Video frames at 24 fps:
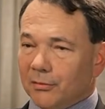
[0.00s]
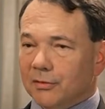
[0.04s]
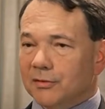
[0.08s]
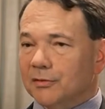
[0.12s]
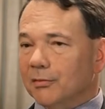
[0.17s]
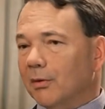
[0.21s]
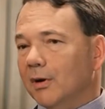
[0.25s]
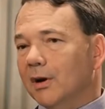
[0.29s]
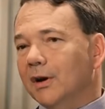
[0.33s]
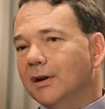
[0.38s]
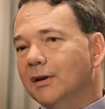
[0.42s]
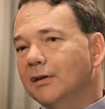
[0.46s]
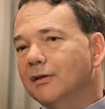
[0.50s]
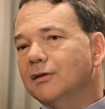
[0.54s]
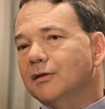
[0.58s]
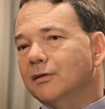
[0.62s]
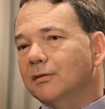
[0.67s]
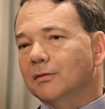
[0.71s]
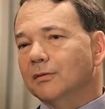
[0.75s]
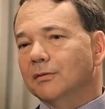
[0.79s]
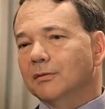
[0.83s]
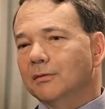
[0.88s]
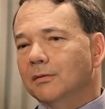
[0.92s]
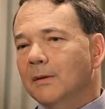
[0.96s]
trying
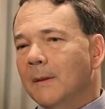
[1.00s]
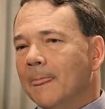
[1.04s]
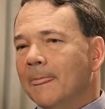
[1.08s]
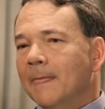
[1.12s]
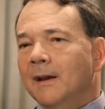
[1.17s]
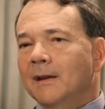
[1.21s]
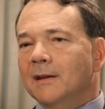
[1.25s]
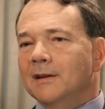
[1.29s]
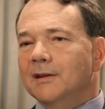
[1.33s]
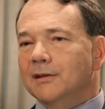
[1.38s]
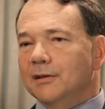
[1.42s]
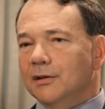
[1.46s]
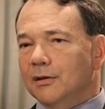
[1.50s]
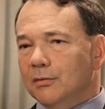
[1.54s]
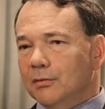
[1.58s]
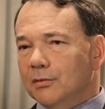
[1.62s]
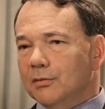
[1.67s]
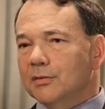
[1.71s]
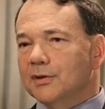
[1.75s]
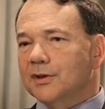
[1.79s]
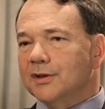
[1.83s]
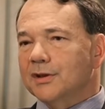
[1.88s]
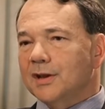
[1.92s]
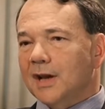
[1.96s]
to
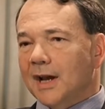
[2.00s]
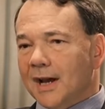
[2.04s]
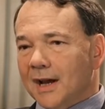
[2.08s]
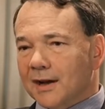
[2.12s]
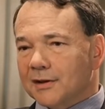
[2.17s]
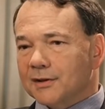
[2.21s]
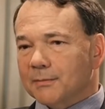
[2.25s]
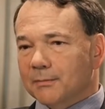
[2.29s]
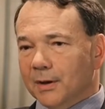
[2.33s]
use tax